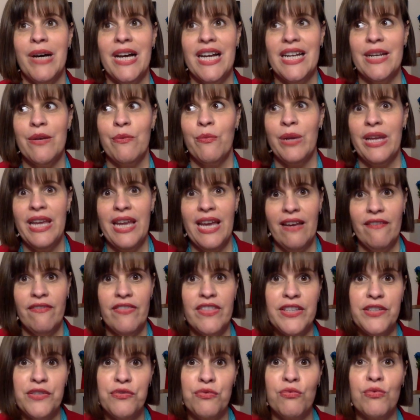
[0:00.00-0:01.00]
But we
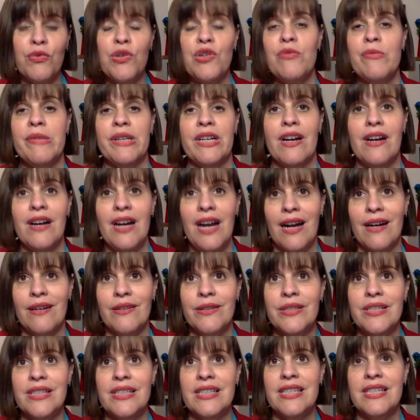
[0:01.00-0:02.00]
have this room in our
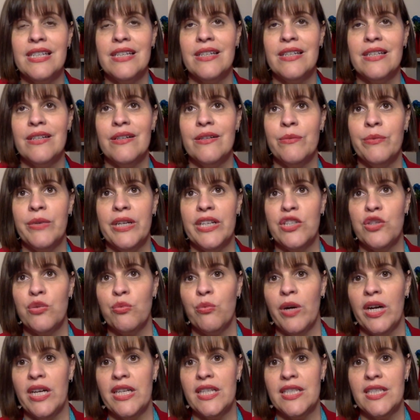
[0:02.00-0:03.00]
house, which
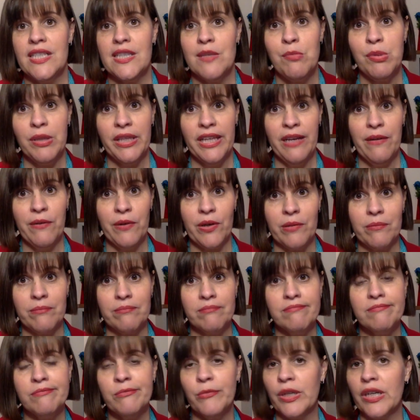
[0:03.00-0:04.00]
was the
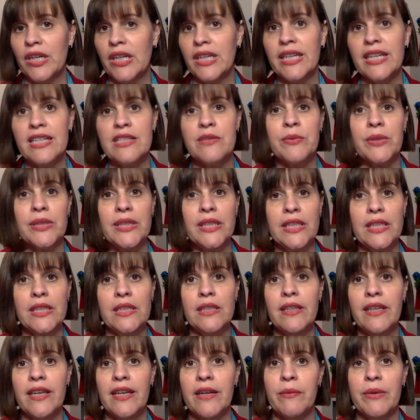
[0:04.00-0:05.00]
playroom. When our kids were
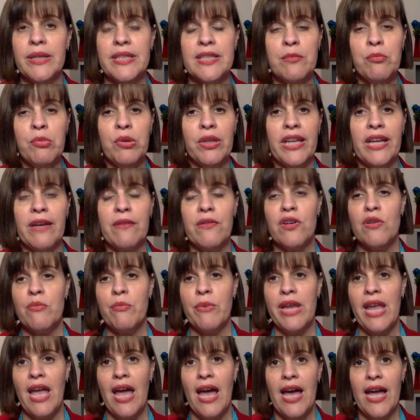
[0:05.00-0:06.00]
little, it was a playroom.
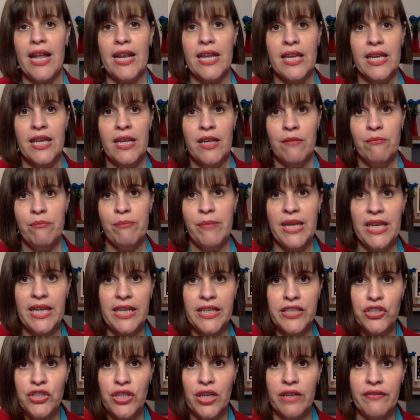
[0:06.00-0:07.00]
We had
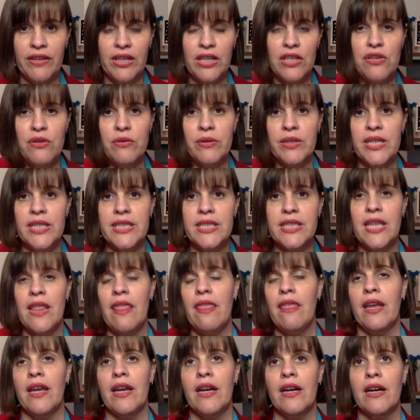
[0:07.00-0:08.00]
big shelving units in
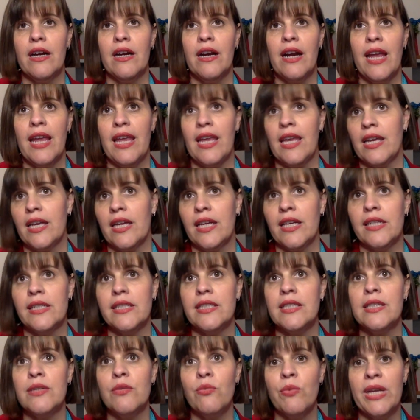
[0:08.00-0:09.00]
there, and
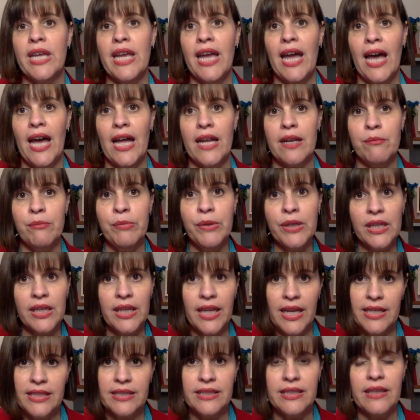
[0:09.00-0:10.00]
we had a
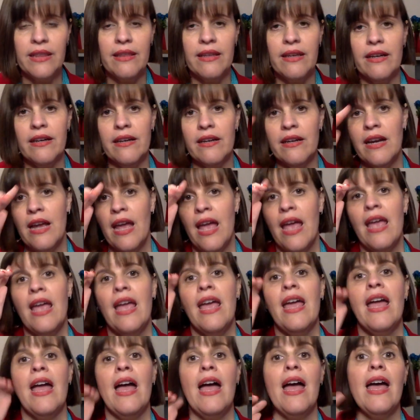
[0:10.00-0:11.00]
bookcase in there,
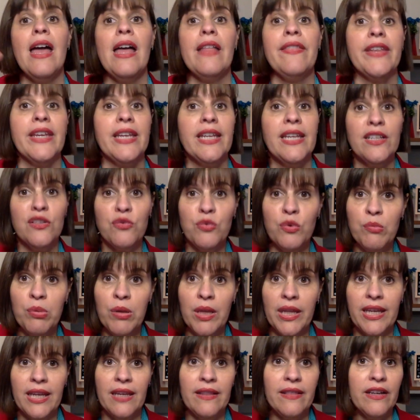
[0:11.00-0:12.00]
and the kids would
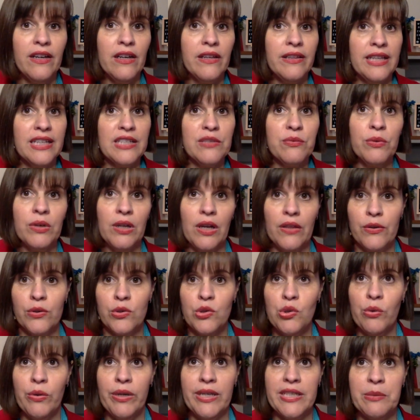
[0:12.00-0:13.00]
play in there, and that's where all their
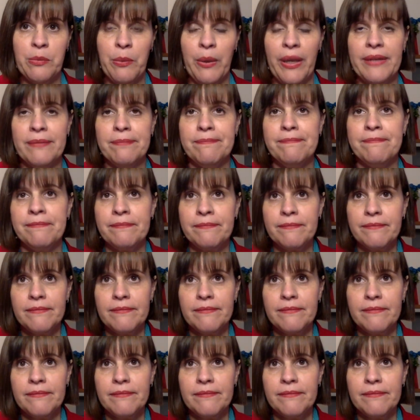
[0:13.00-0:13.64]
toys went.